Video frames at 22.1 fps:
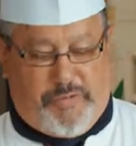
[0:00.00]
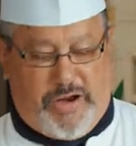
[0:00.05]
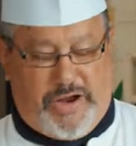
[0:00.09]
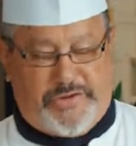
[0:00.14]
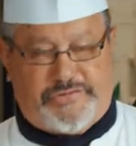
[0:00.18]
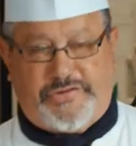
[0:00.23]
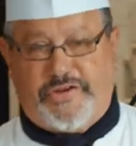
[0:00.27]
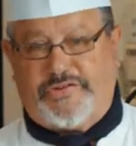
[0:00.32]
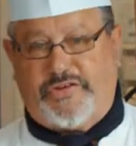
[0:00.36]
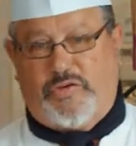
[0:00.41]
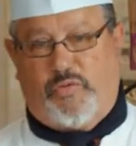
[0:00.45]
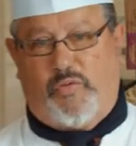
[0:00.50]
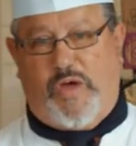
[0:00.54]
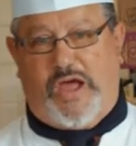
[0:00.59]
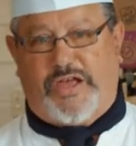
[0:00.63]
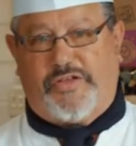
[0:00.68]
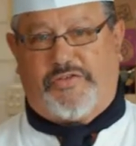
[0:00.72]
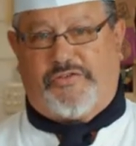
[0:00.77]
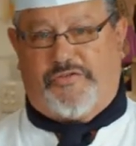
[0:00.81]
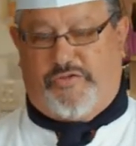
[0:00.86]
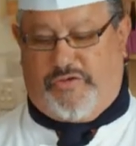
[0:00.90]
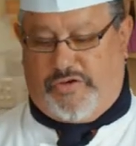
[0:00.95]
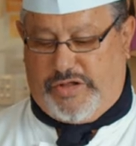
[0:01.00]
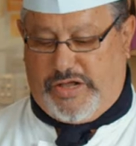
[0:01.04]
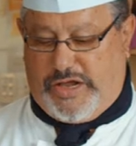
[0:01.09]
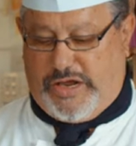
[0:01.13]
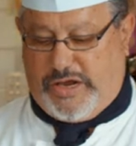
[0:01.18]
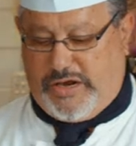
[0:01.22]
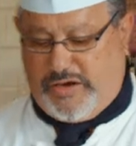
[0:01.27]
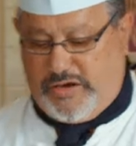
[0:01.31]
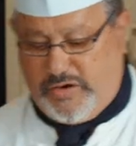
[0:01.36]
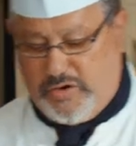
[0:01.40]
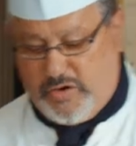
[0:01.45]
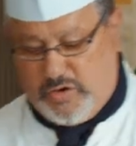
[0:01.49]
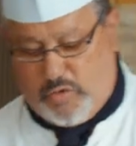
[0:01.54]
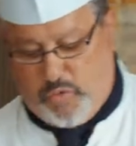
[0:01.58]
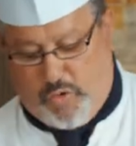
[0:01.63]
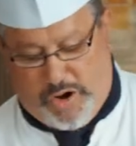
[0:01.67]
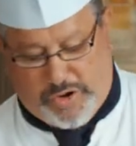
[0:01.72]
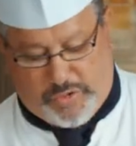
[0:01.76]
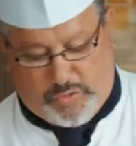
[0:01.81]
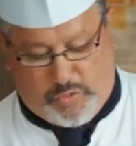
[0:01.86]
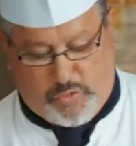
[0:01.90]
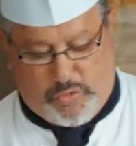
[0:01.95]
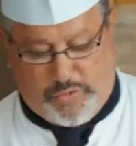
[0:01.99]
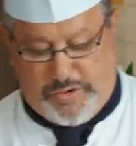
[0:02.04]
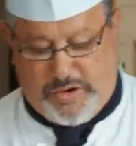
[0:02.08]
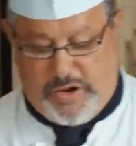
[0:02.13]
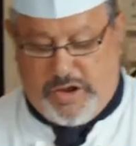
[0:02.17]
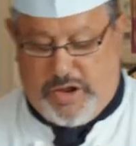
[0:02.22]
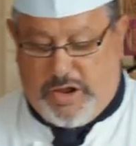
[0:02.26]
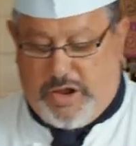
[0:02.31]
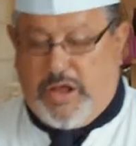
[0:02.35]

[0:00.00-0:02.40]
processor, whack it through there, quite good.